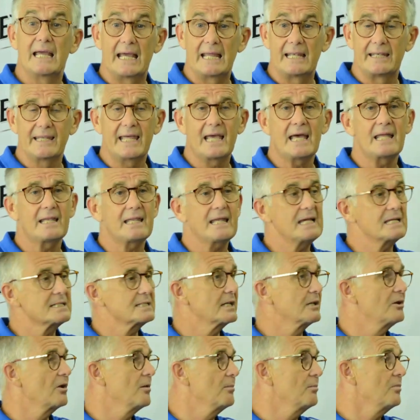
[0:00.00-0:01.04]
And there is
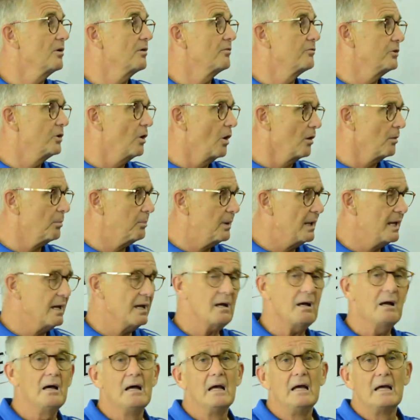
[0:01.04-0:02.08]
a number of young
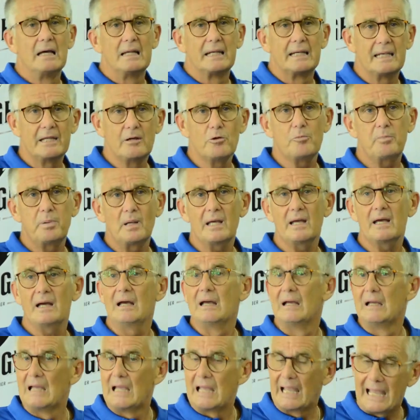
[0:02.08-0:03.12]
player, new player,